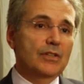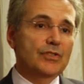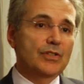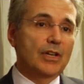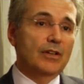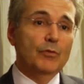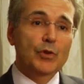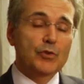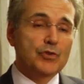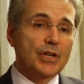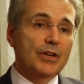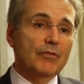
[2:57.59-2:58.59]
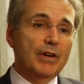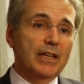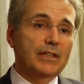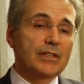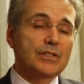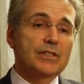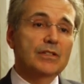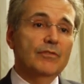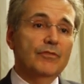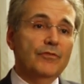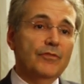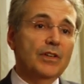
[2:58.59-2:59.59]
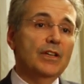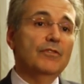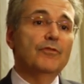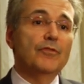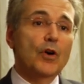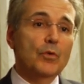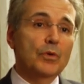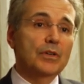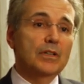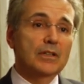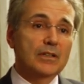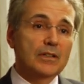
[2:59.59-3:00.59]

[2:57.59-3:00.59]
you generate this feed-forward